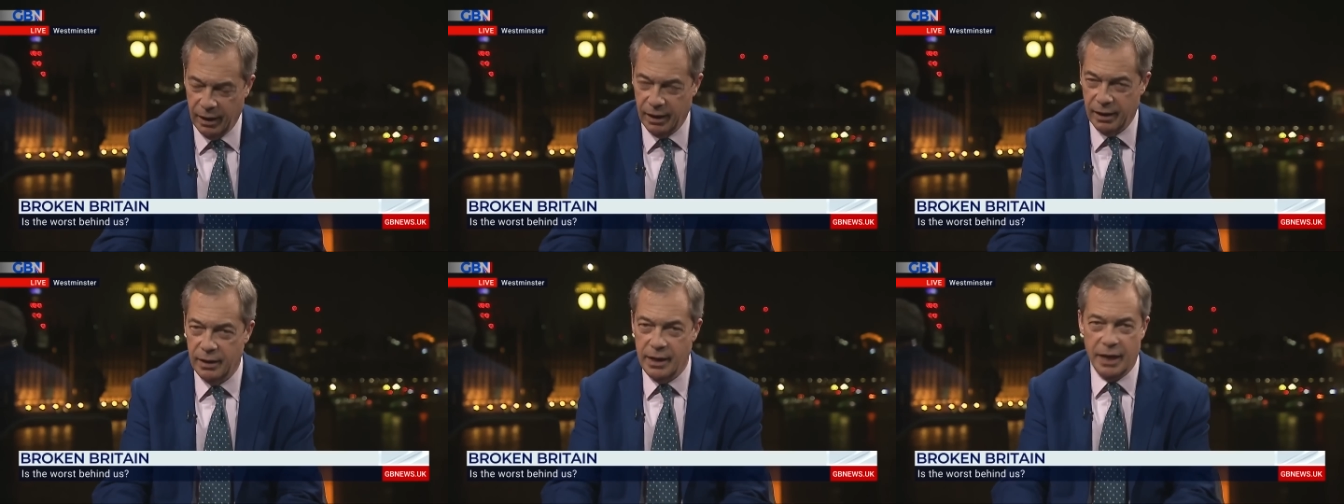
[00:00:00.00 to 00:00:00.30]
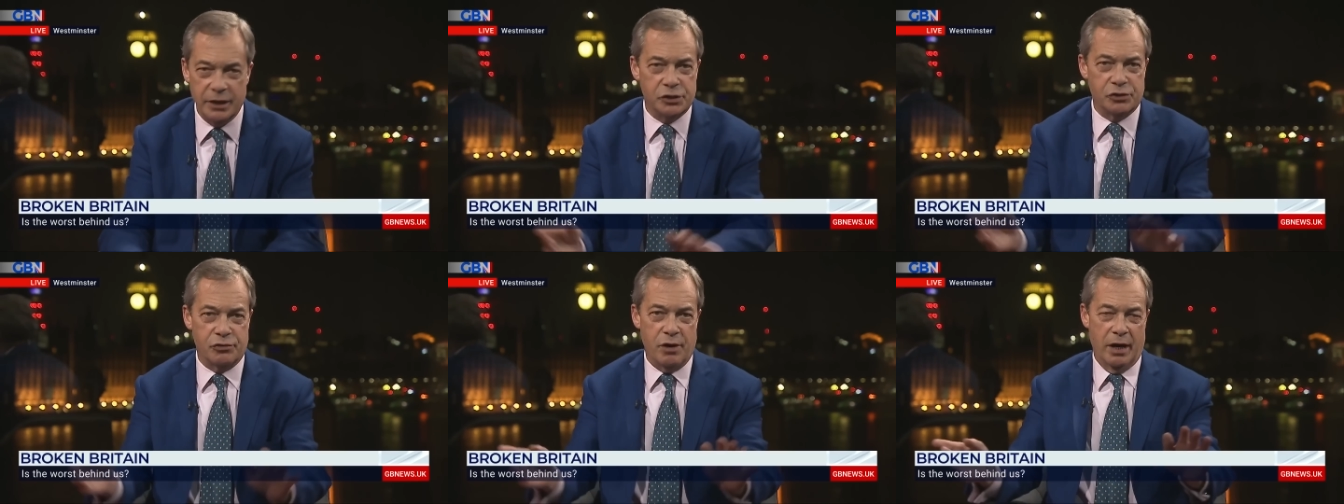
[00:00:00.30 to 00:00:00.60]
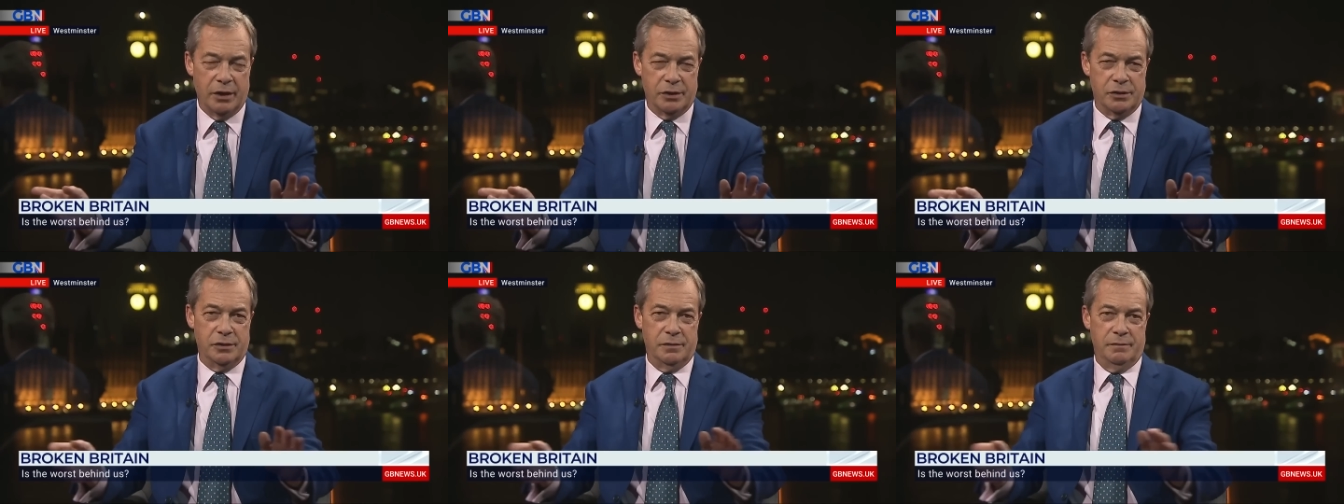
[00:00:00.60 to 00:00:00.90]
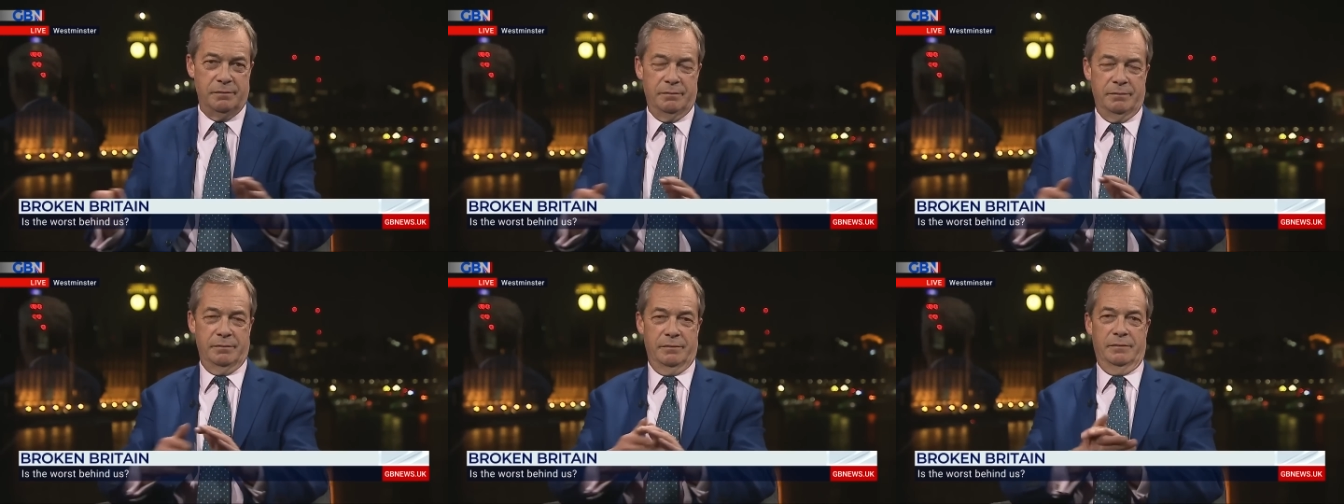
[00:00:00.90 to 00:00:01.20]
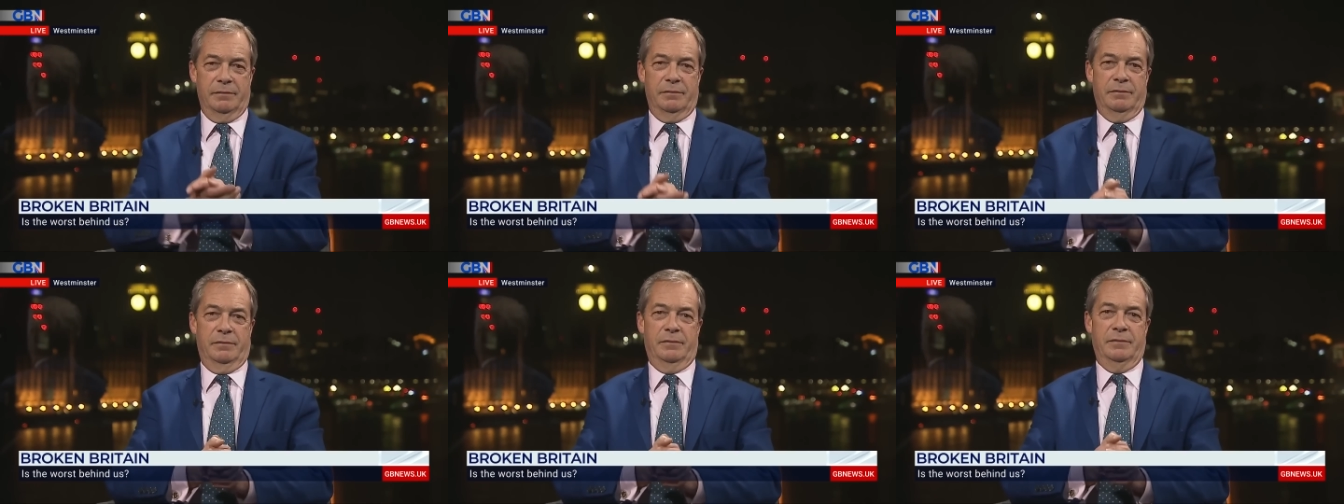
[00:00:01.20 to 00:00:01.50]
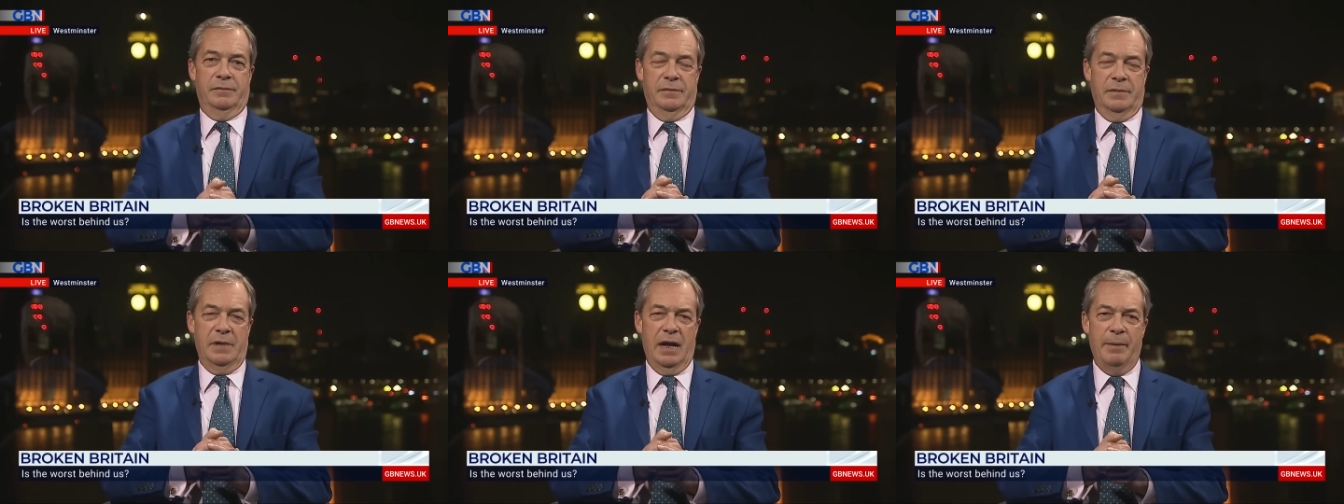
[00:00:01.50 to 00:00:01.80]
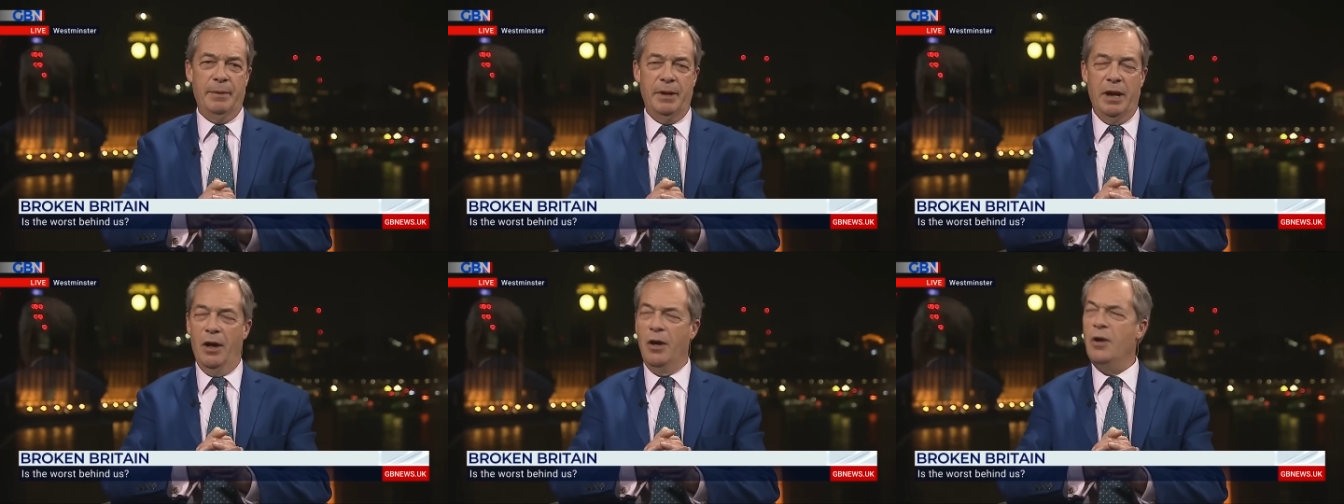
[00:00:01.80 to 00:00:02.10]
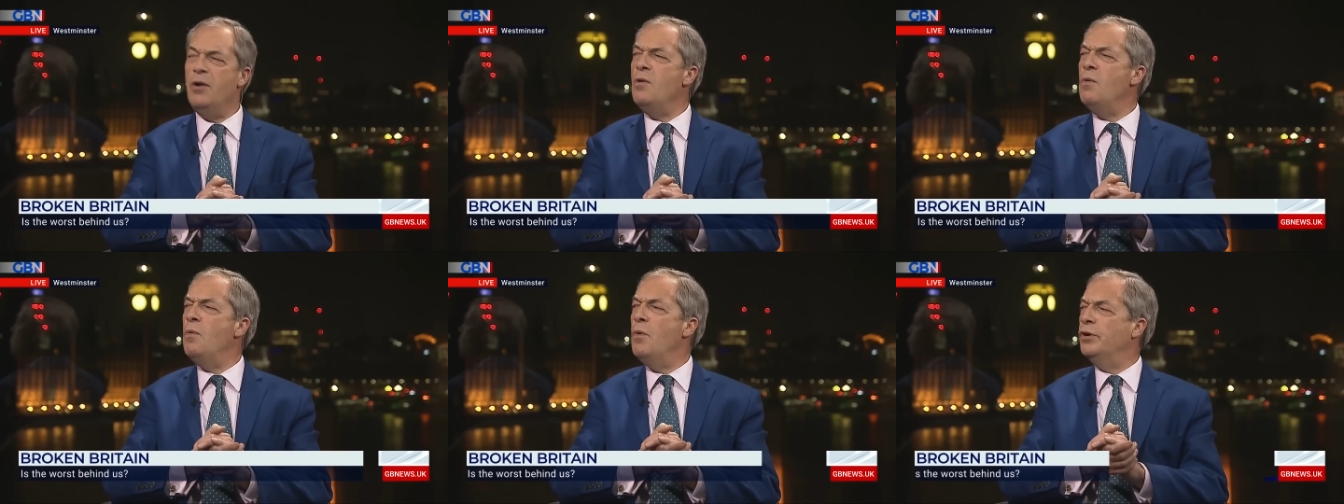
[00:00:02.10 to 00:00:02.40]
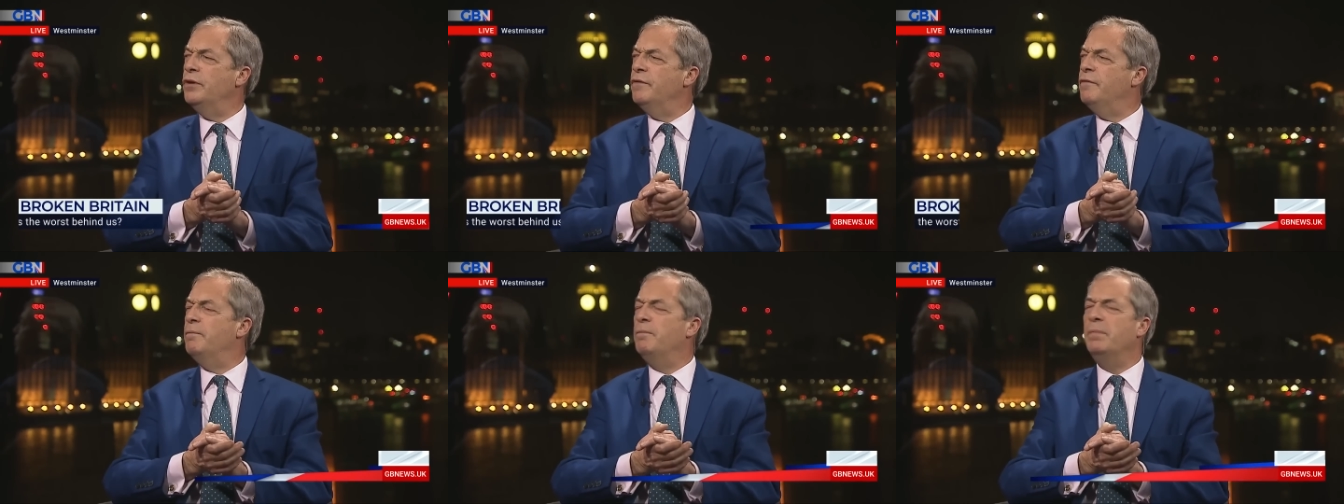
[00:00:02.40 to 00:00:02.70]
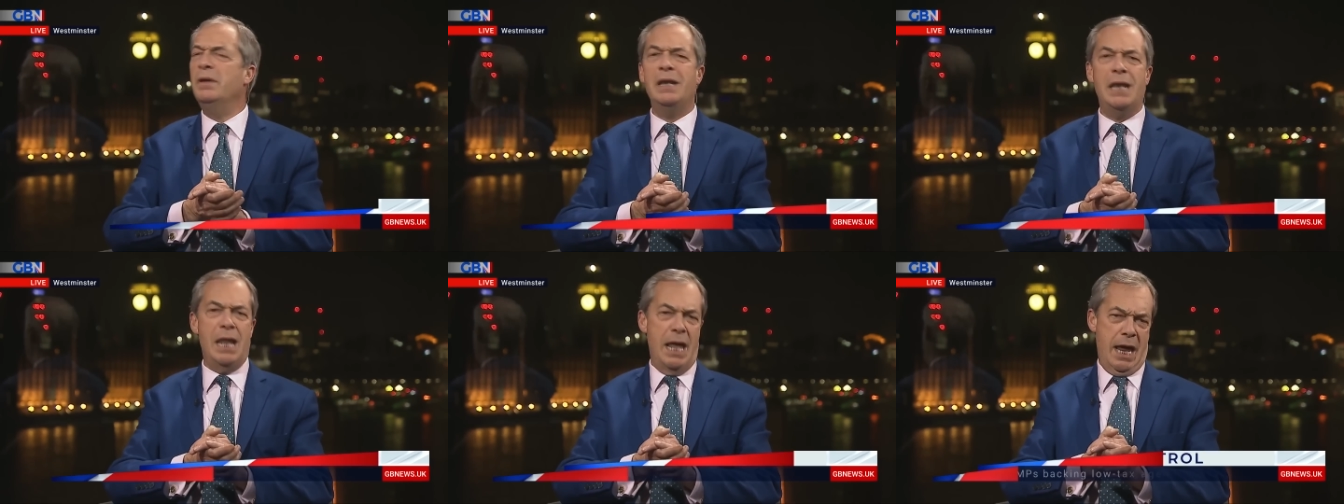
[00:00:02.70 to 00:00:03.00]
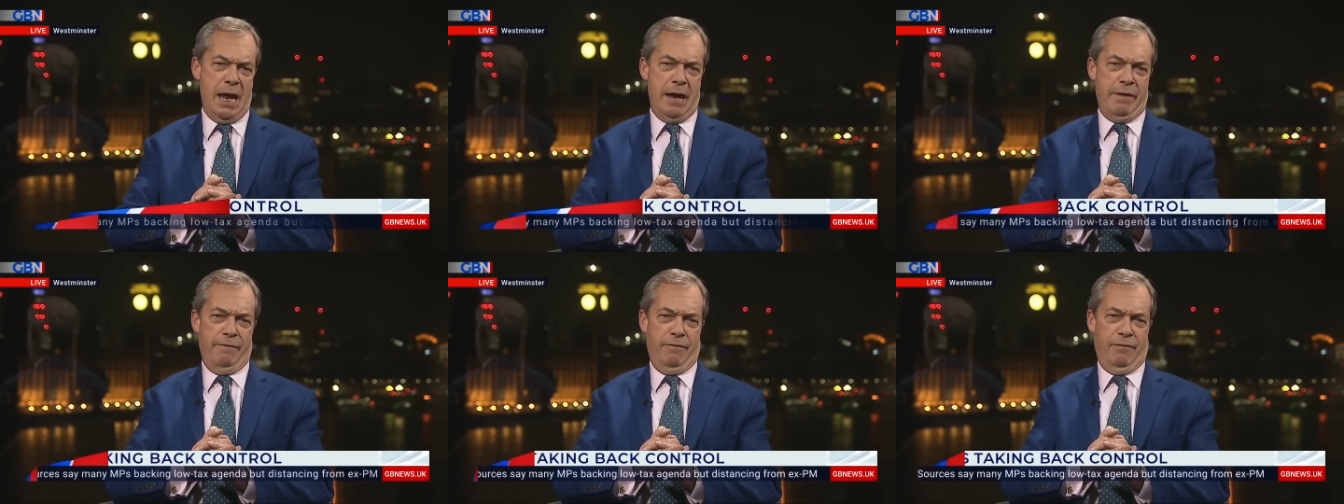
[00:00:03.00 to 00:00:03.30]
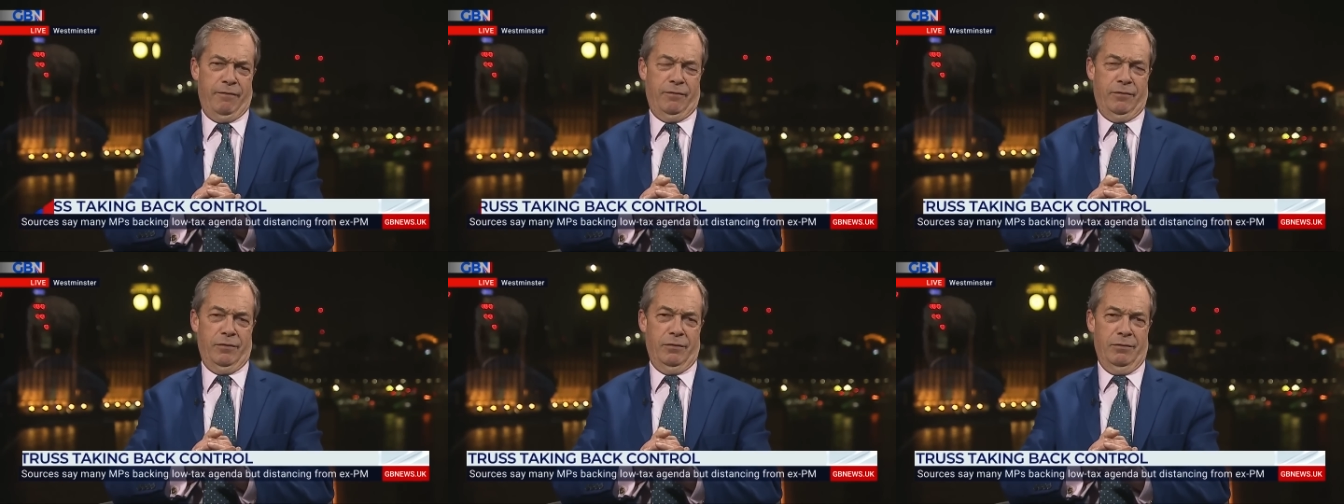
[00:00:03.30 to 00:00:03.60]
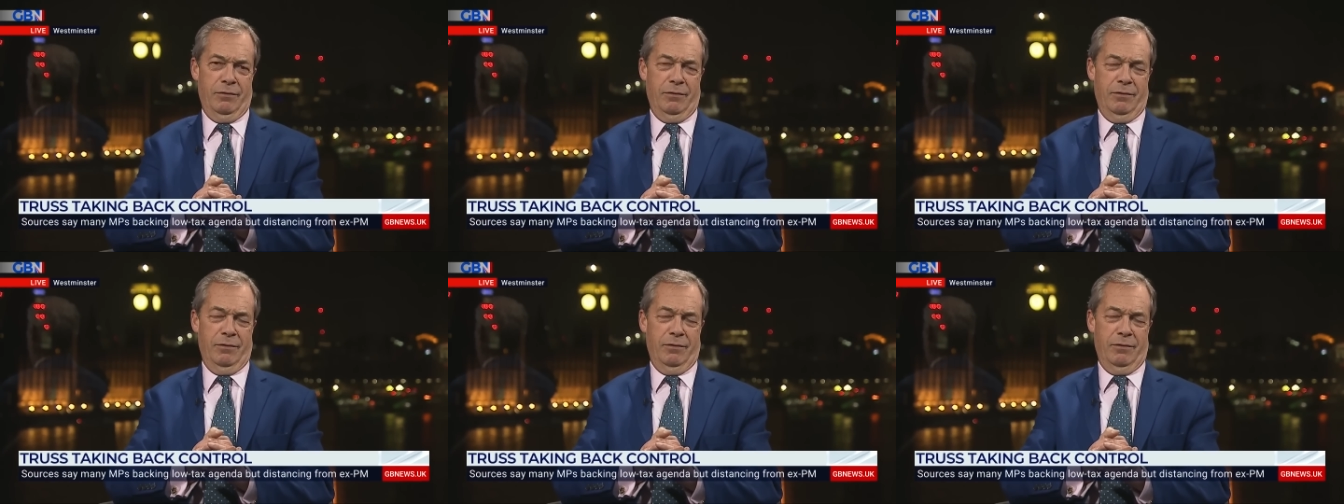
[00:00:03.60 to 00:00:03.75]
Liz Truss. I mean, who would have believed